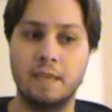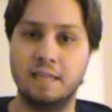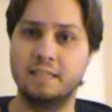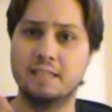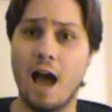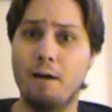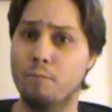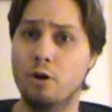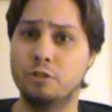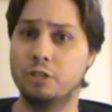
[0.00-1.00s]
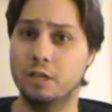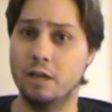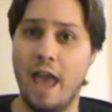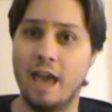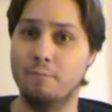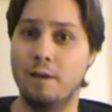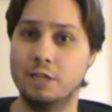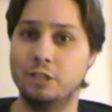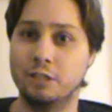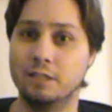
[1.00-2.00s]
these stop motion
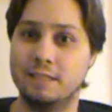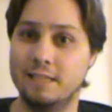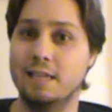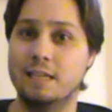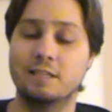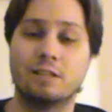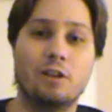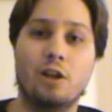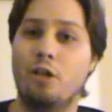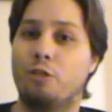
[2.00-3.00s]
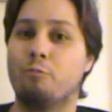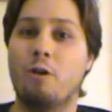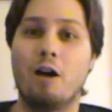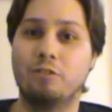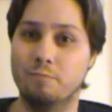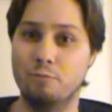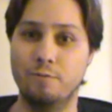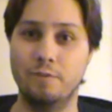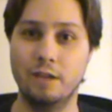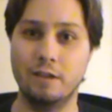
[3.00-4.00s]
animation scenes throughout the
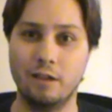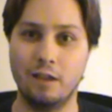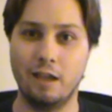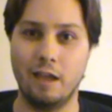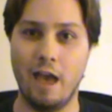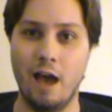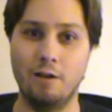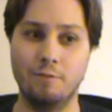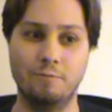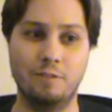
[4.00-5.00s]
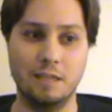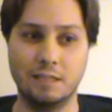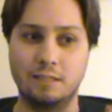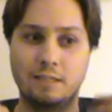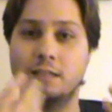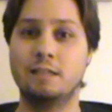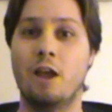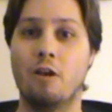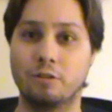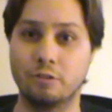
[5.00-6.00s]
movie of this
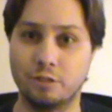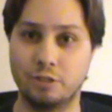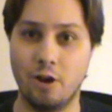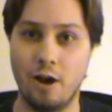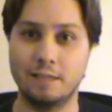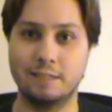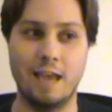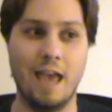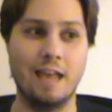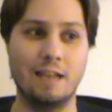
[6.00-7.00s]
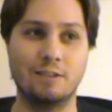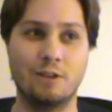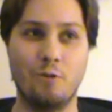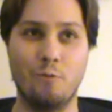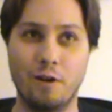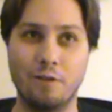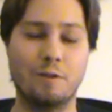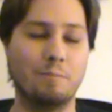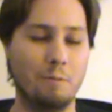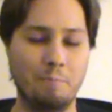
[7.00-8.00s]
character's thoughts, and one of
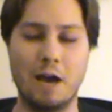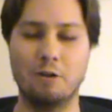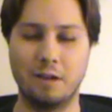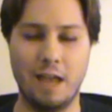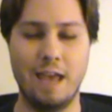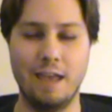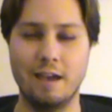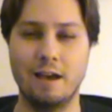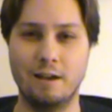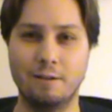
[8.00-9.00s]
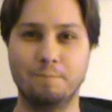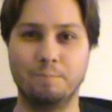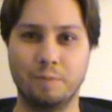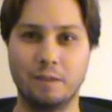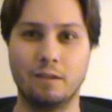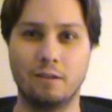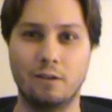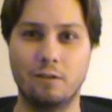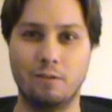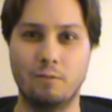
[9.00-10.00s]
them about a
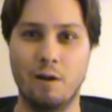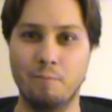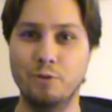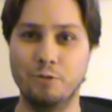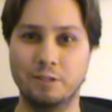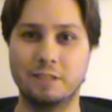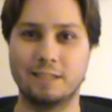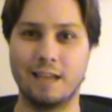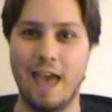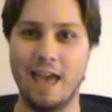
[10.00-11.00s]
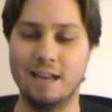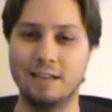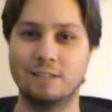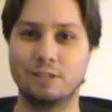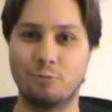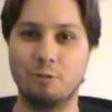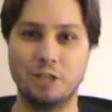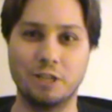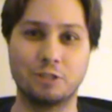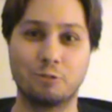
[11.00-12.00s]
moose and
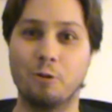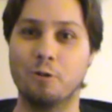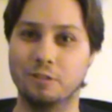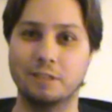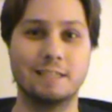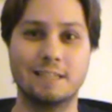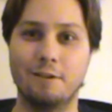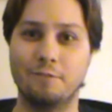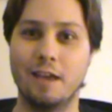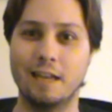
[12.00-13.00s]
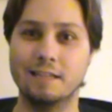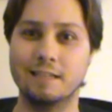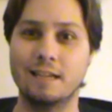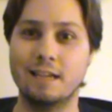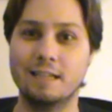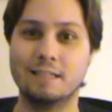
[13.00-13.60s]
squishing a squirrel and stuff, and